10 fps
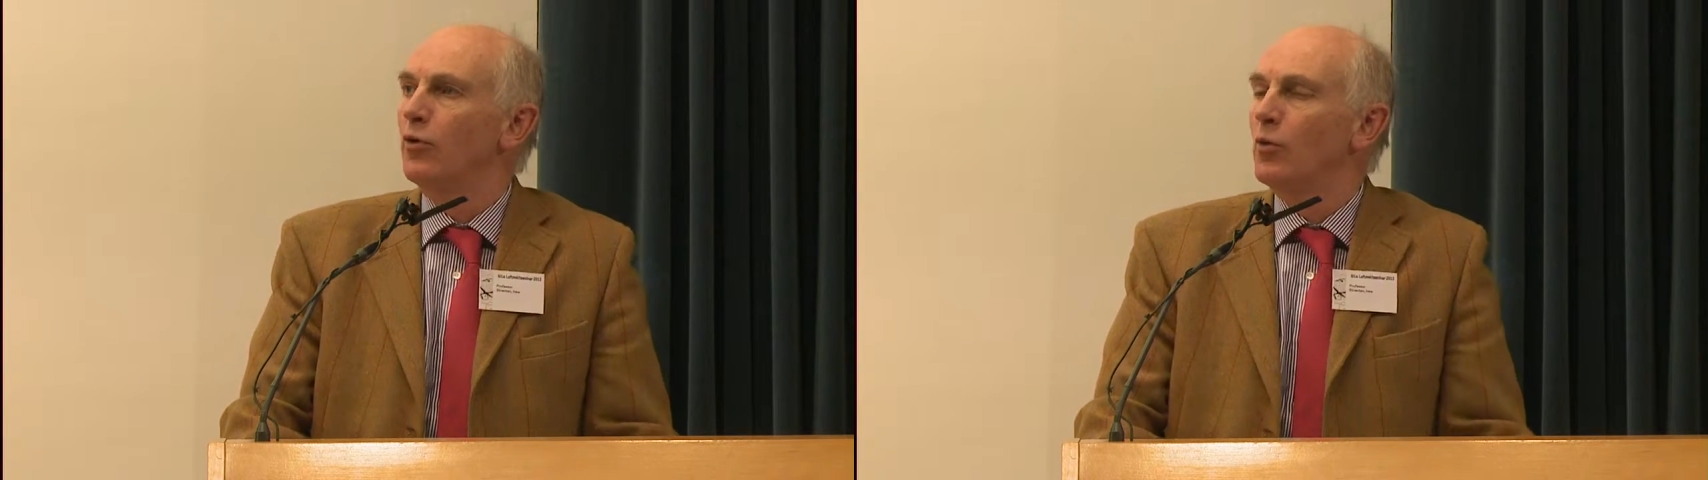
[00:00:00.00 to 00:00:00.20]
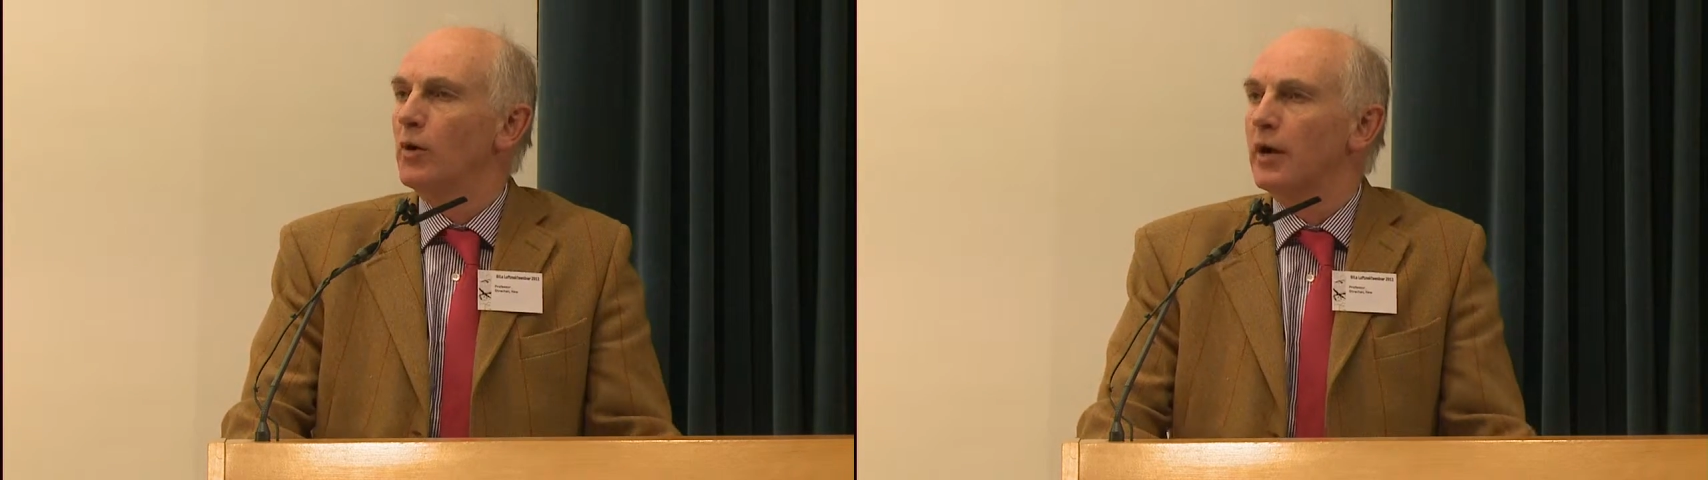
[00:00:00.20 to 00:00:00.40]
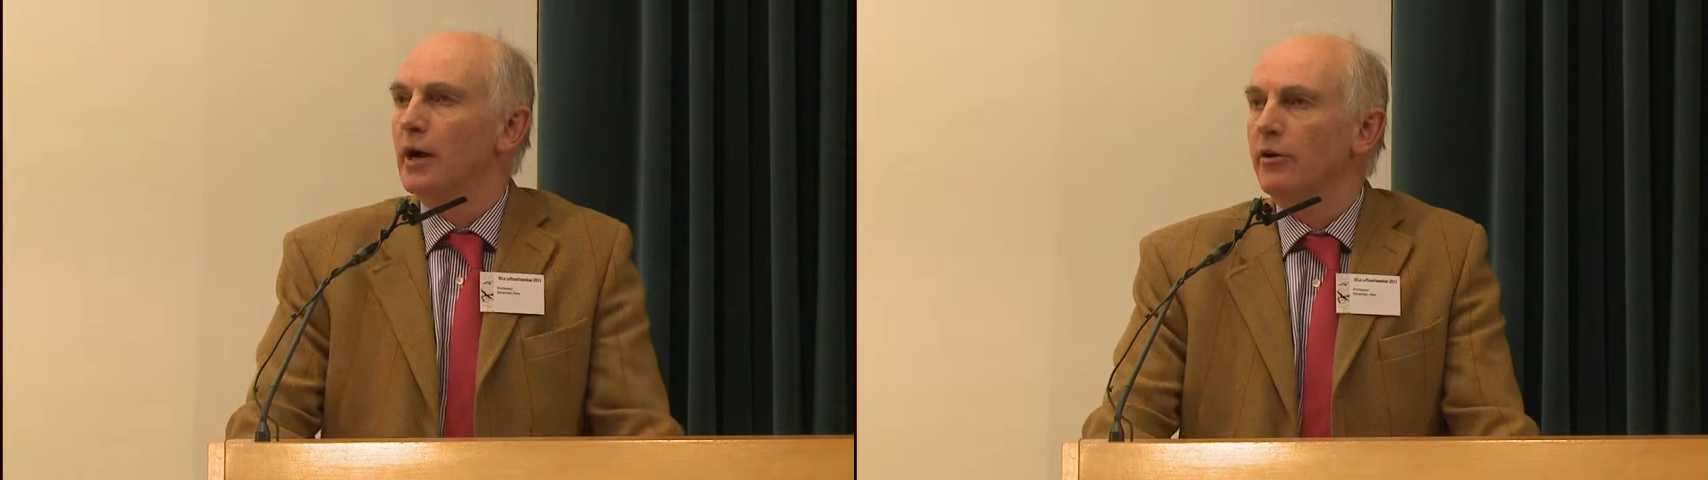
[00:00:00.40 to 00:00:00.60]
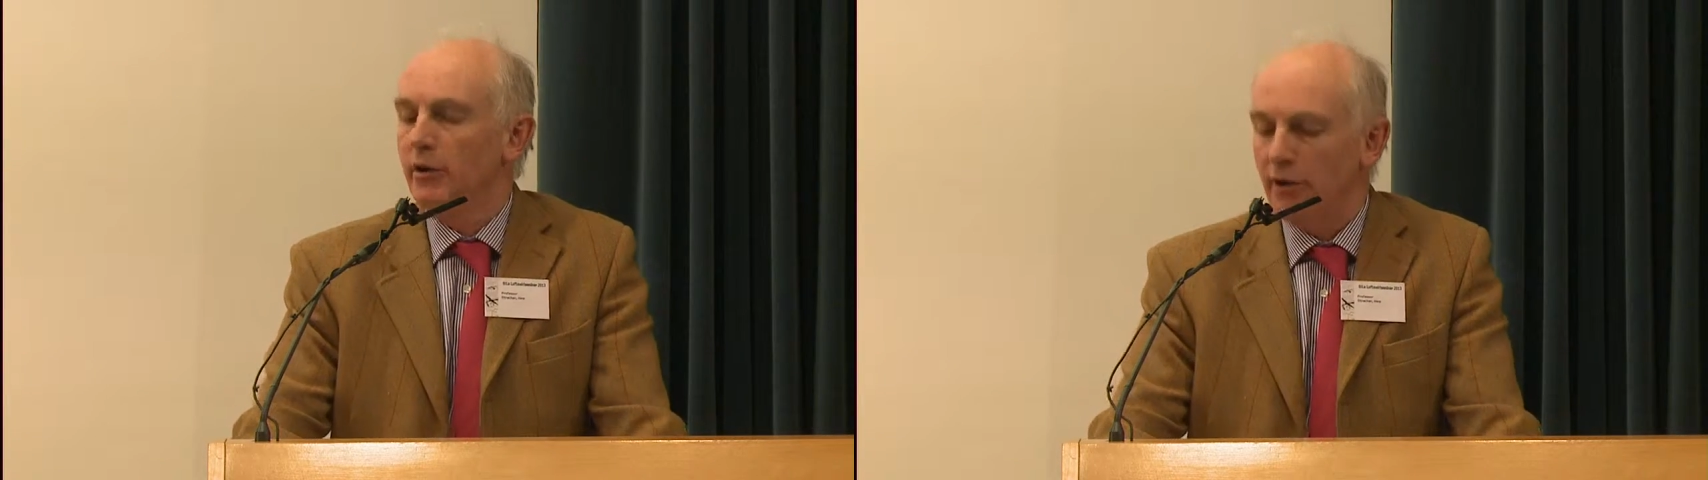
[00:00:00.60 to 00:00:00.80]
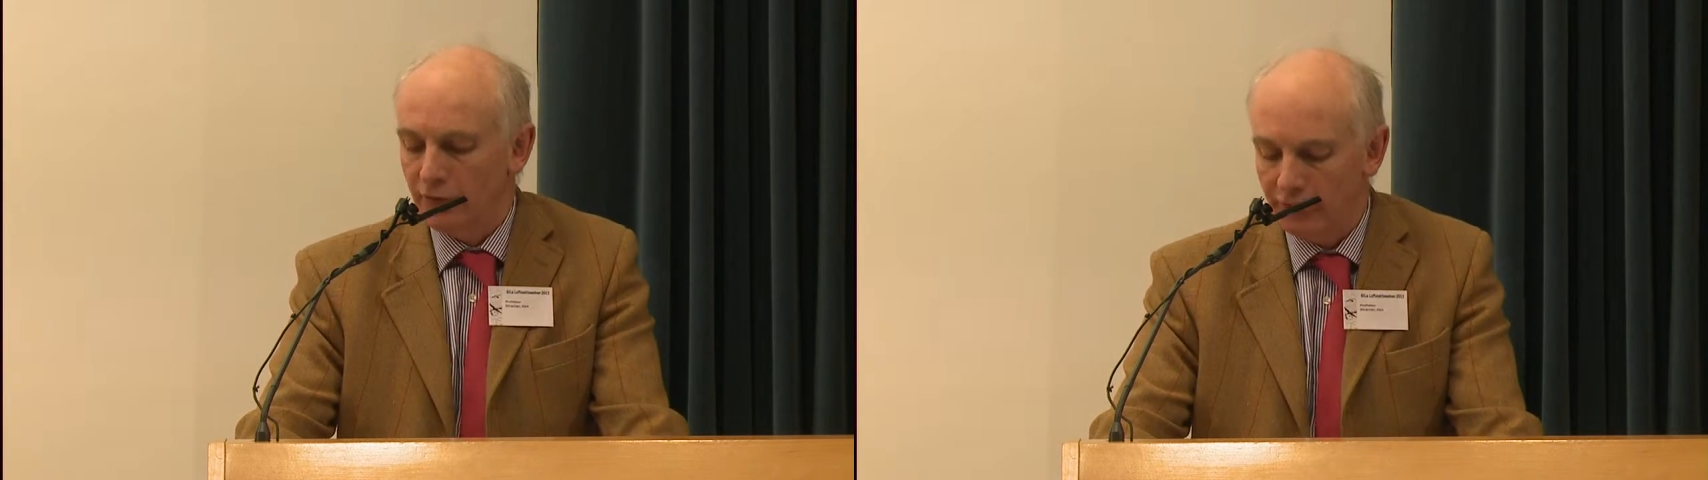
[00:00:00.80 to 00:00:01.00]
that we're currently
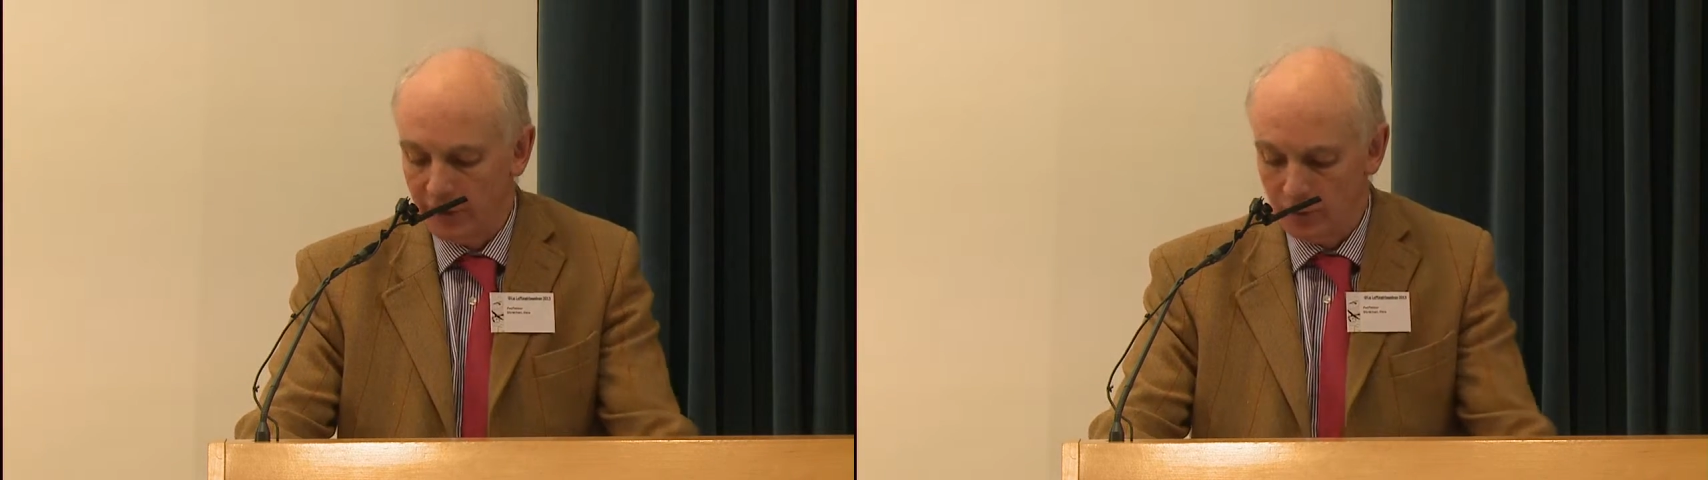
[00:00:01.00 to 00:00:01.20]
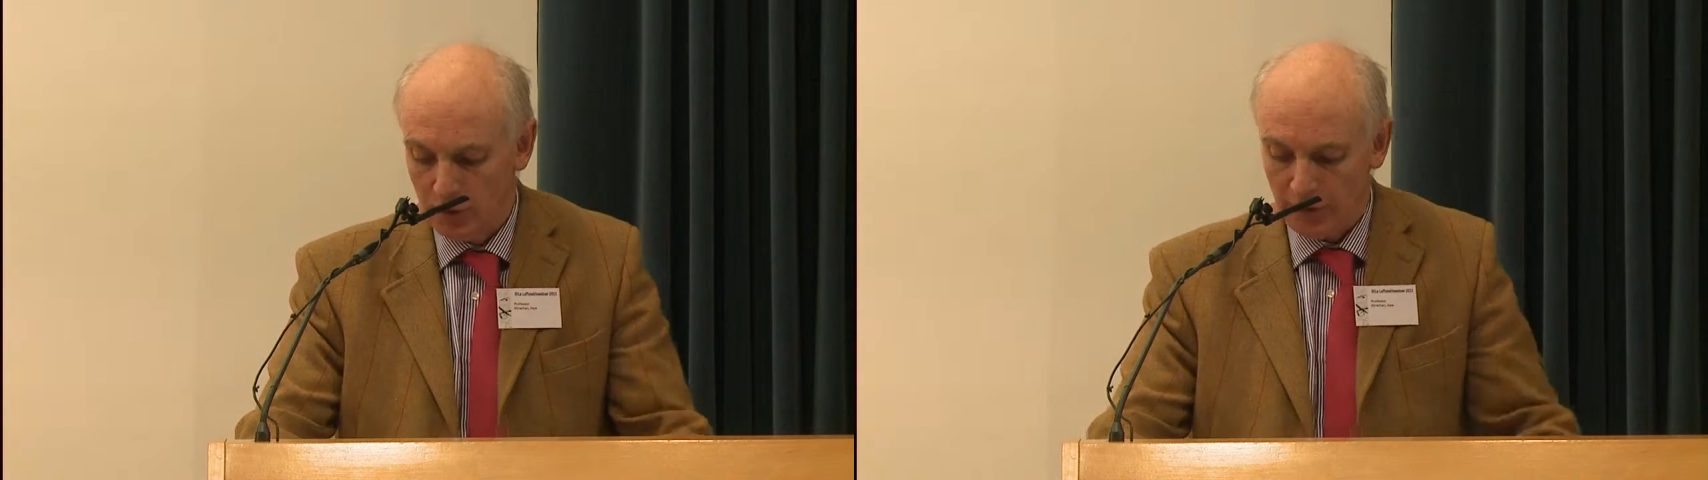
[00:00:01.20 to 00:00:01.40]
concerned with,